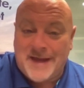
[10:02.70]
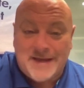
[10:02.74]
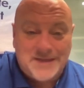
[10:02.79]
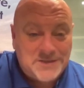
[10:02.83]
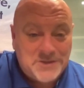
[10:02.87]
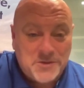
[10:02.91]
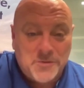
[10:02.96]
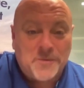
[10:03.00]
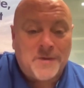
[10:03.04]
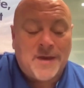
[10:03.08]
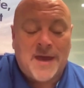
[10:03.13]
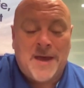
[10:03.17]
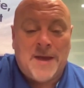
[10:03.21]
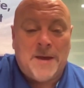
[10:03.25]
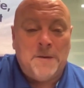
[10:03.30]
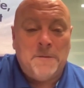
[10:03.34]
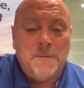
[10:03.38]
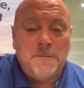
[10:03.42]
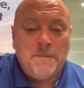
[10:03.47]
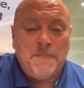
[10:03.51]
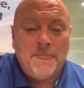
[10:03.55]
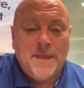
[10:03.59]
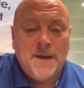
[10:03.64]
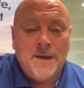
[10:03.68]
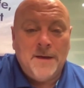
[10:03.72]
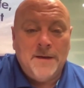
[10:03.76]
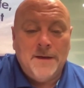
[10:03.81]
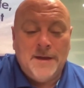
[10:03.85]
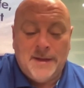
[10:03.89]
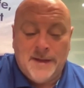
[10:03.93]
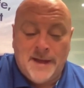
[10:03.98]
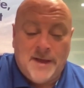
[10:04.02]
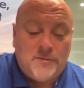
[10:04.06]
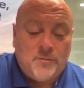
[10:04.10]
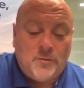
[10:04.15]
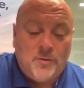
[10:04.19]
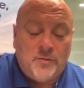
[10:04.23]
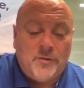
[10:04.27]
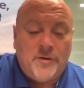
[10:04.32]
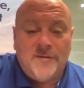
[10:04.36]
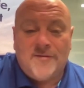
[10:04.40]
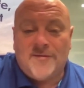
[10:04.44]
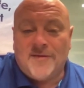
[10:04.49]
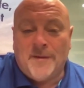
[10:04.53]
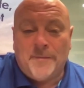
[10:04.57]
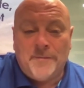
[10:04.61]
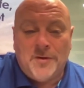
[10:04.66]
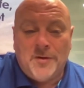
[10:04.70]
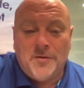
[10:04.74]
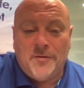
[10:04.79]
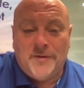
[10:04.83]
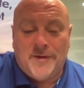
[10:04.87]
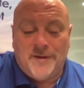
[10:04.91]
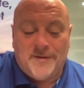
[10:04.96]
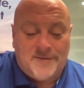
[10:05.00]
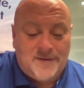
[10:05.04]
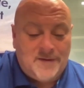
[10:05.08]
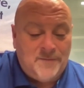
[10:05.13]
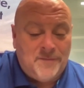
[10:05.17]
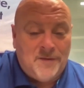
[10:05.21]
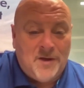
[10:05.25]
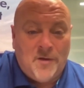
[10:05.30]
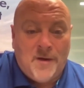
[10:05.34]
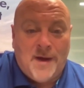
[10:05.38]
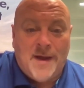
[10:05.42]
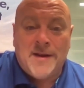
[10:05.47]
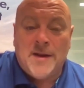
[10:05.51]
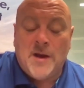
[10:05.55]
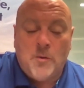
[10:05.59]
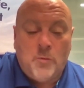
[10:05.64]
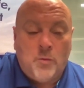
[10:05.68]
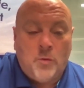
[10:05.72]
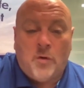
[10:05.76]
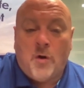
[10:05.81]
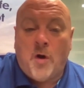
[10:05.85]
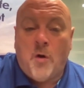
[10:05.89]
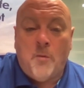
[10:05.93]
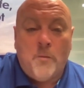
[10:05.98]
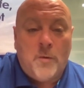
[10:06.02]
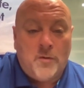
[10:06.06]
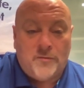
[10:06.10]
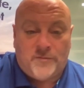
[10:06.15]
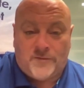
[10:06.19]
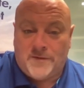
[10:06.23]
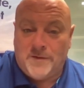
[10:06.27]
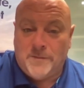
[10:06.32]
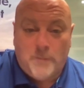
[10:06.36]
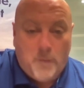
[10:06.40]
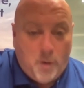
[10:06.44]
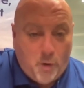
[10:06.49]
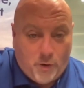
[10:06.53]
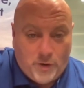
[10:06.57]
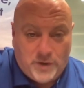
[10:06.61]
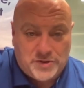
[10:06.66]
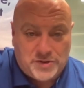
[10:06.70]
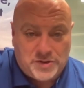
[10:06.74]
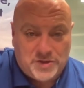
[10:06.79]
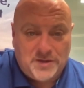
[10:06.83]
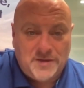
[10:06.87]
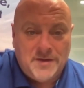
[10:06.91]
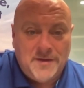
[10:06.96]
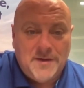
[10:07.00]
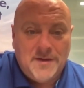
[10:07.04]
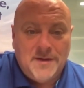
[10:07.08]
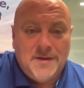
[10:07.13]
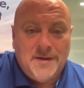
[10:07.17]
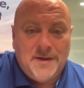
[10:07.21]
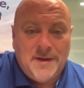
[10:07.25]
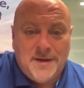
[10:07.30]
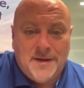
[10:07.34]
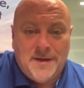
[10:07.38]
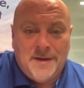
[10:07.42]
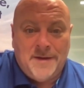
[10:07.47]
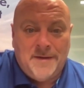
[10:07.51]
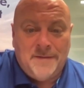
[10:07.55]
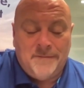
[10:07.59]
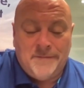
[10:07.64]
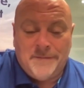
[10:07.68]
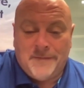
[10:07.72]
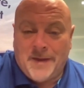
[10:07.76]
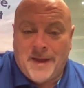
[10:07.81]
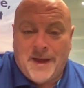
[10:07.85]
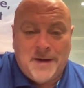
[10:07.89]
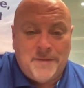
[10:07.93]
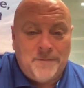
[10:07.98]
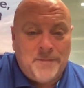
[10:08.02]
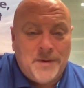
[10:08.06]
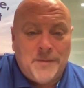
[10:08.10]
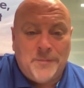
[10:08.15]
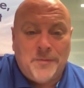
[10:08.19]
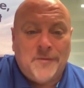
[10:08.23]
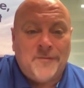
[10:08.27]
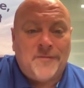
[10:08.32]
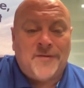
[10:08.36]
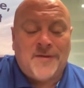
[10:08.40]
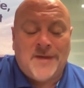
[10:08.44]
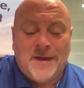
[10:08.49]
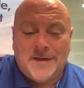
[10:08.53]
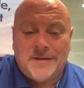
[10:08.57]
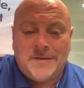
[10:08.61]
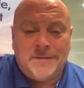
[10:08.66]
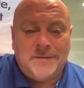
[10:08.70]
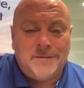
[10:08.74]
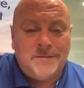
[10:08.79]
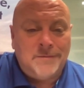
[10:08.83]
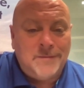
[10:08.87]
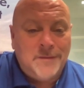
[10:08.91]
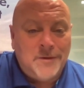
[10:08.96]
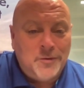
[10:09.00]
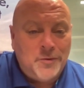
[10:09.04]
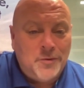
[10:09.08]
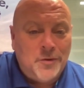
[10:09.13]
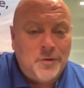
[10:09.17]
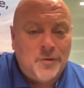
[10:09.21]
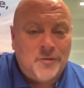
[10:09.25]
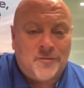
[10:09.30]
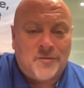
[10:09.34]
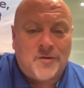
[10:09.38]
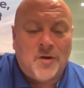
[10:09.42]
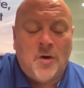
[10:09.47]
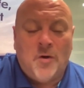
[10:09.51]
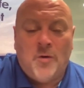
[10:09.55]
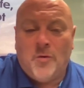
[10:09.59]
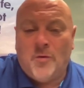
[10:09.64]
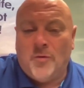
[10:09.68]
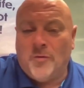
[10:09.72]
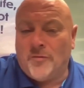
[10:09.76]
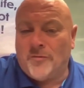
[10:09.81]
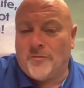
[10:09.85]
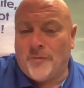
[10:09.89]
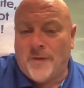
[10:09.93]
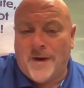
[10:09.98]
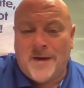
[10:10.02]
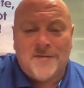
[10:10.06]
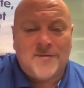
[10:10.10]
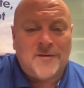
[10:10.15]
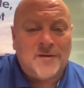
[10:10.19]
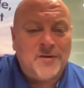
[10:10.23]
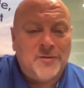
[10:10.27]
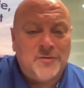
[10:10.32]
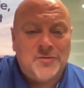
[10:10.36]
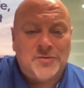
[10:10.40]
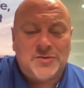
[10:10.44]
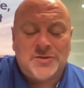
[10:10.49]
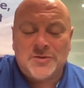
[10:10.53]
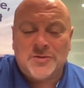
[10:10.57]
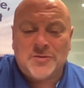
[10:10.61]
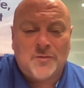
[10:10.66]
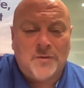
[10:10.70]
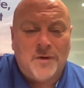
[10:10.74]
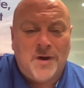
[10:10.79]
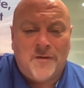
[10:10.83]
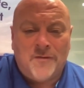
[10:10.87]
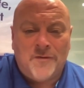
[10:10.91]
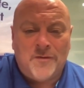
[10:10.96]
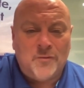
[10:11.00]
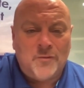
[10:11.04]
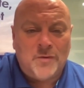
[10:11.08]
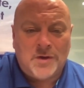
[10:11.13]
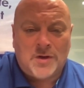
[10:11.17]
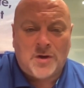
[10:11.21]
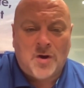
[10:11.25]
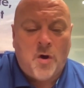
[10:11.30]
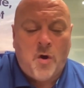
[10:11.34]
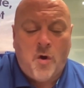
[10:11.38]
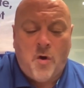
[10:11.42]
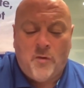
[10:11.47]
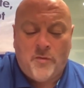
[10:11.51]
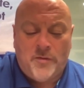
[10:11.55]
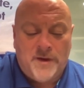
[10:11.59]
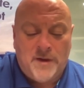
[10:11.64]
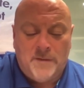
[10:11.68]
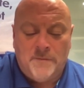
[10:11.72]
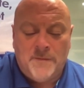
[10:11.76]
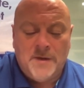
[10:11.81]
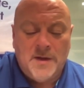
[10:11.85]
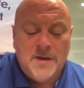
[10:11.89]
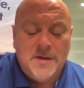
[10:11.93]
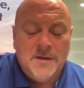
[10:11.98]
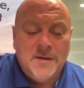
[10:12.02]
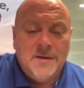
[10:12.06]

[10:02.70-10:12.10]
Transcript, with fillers: and that's okay. And that's one reason I'm doing this, even though I know we're almost to March. Um, a lot of people have set New Year's goals, resolutions, whatever you want to call them.